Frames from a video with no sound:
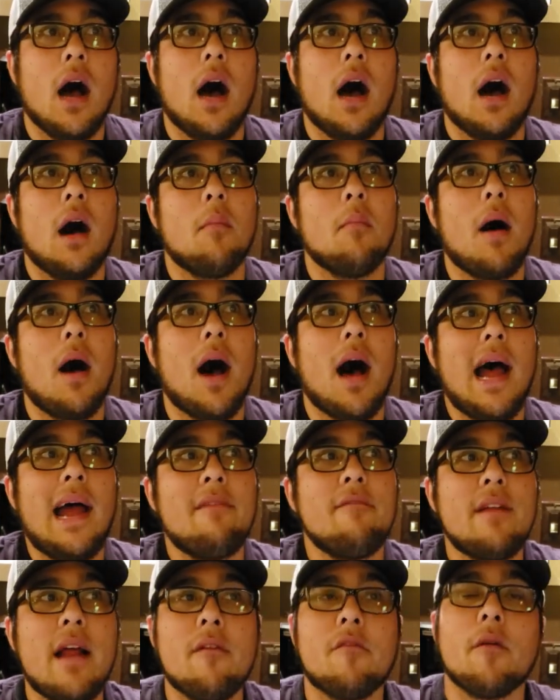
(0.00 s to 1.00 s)
Um,
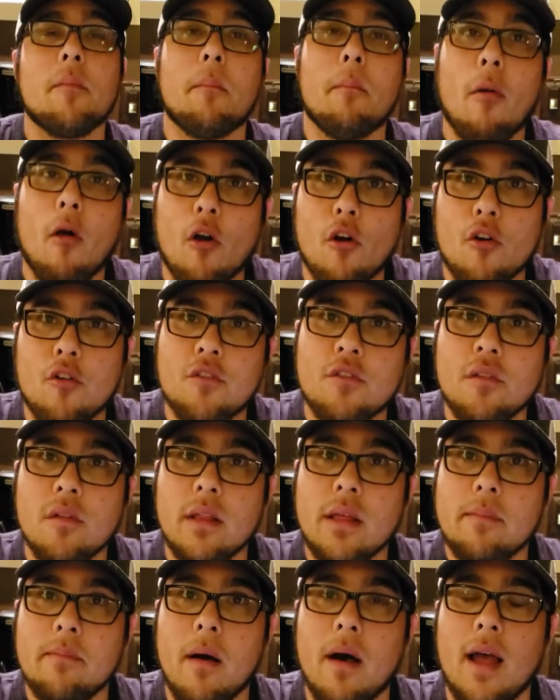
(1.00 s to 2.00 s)
I've never
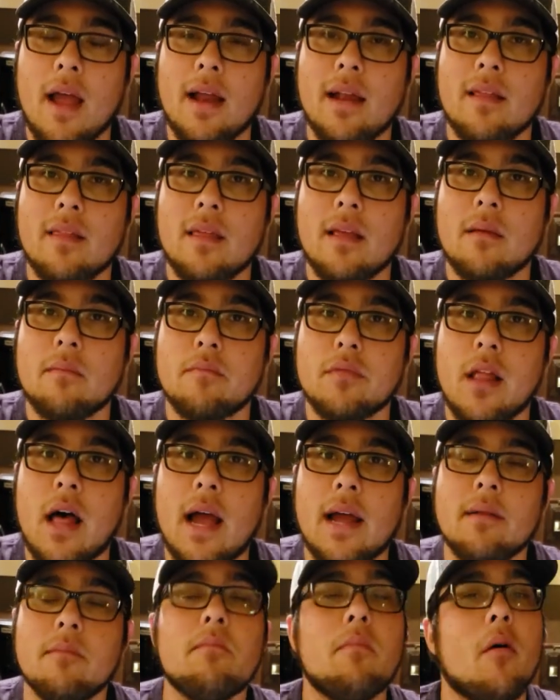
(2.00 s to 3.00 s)
personally bought anything
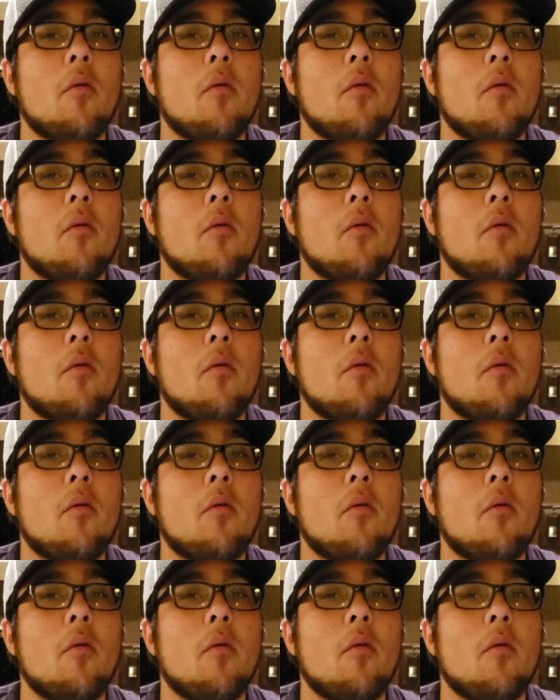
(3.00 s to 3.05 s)
blind,